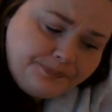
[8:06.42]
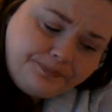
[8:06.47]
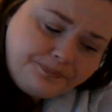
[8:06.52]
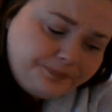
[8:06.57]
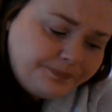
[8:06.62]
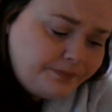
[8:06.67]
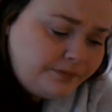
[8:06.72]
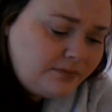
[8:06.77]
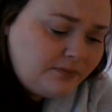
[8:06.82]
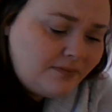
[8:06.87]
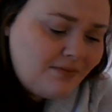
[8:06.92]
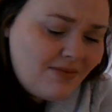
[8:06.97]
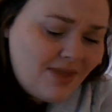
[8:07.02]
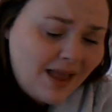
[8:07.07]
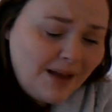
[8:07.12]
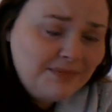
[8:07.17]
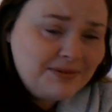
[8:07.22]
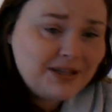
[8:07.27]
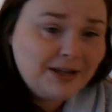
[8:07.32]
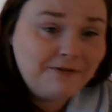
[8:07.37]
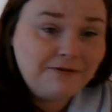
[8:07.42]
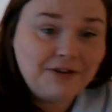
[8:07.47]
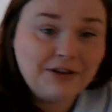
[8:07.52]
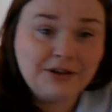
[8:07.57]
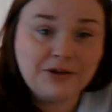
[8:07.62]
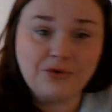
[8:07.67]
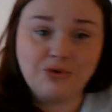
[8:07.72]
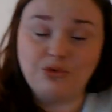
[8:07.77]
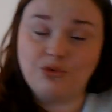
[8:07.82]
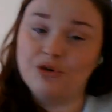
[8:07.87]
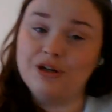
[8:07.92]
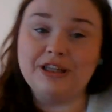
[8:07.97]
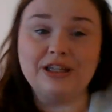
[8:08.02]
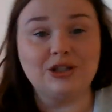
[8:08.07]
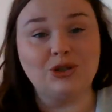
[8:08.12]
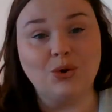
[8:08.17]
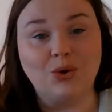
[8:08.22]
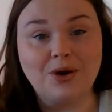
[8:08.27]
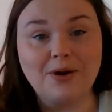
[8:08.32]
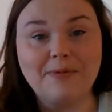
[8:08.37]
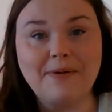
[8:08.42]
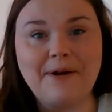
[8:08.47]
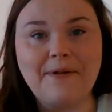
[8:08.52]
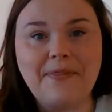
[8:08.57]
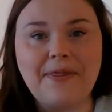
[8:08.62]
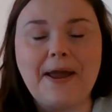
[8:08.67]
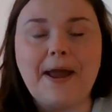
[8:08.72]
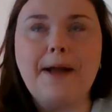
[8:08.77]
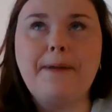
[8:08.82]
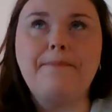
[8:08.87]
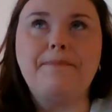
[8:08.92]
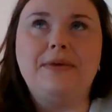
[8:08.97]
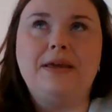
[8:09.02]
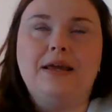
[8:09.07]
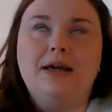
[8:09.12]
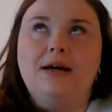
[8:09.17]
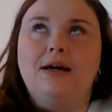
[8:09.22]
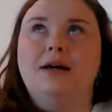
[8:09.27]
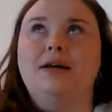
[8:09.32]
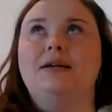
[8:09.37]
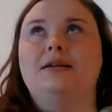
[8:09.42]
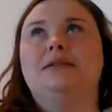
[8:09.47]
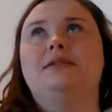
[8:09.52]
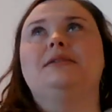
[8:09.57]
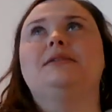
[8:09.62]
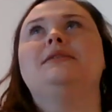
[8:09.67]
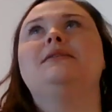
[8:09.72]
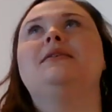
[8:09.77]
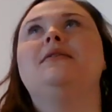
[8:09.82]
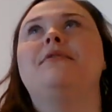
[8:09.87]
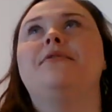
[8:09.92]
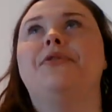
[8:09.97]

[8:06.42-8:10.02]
I'm still feeling really torn about that because